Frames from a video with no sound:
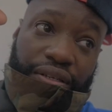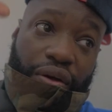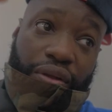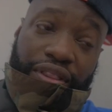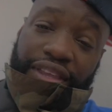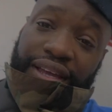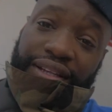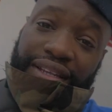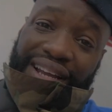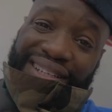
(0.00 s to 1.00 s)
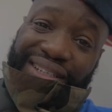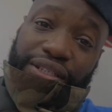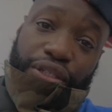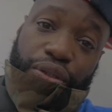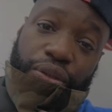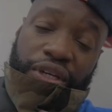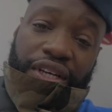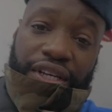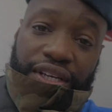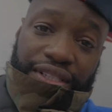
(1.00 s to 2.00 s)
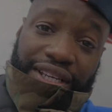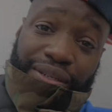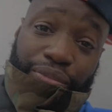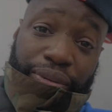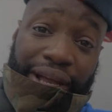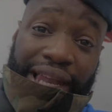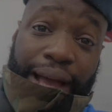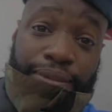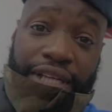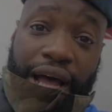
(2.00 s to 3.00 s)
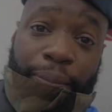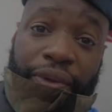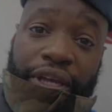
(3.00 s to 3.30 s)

Only thing that I didn't do is I didn't bring my laptop